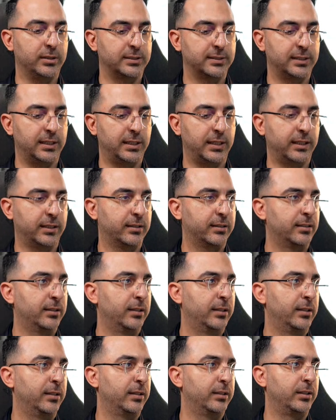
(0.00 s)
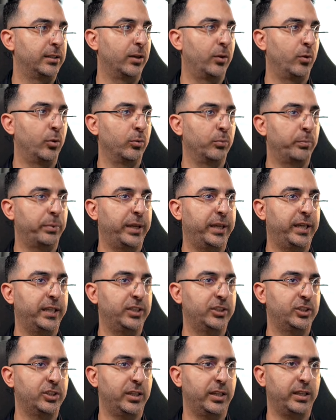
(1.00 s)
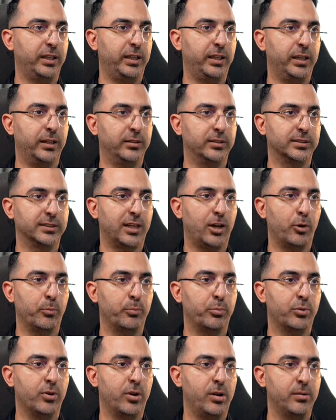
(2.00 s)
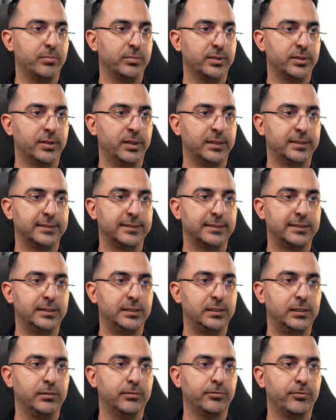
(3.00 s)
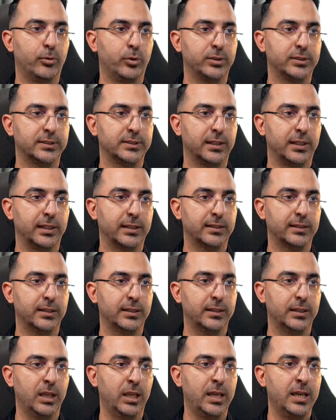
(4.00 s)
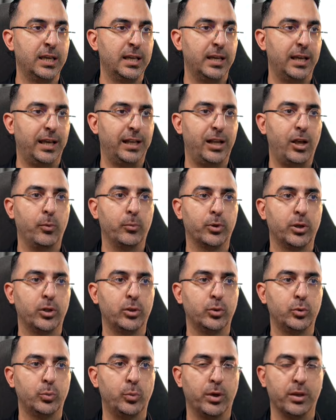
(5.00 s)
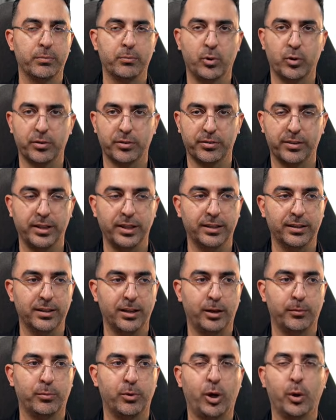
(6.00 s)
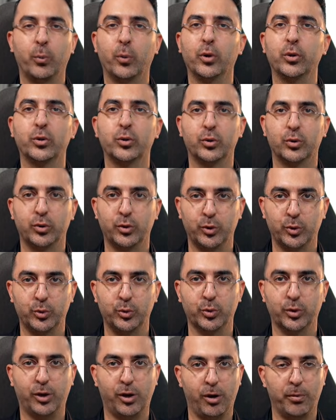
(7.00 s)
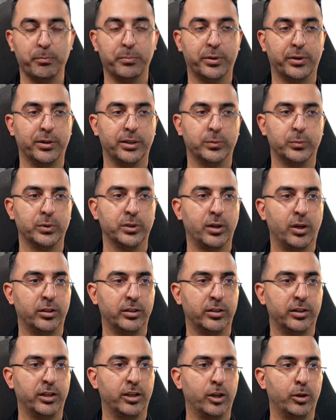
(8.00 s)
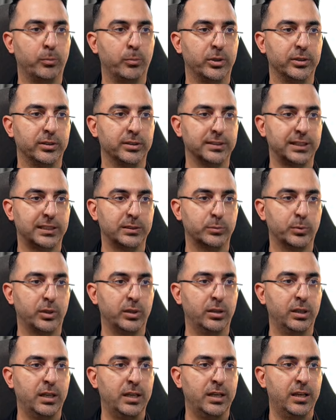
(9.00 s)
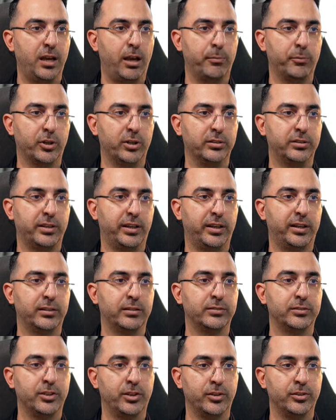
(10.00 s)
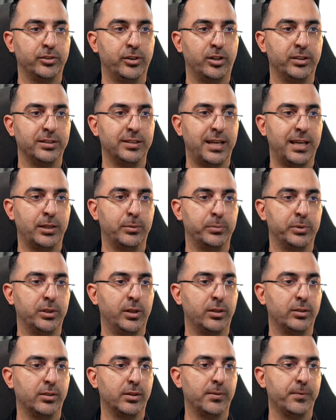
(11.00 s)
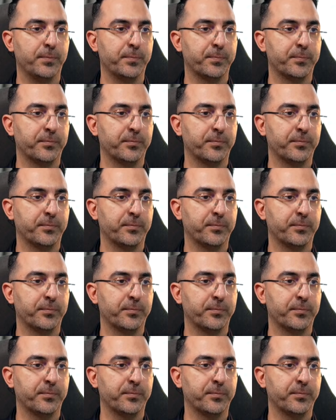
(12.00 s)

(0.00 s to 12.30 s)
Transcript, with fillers: to select the whole page and here is our prompt. Seedream 4 is selected. And now I'm going to do one more thing. I'm, i want you to compare it with other AI models as well. I'm going to turn on Nano Banana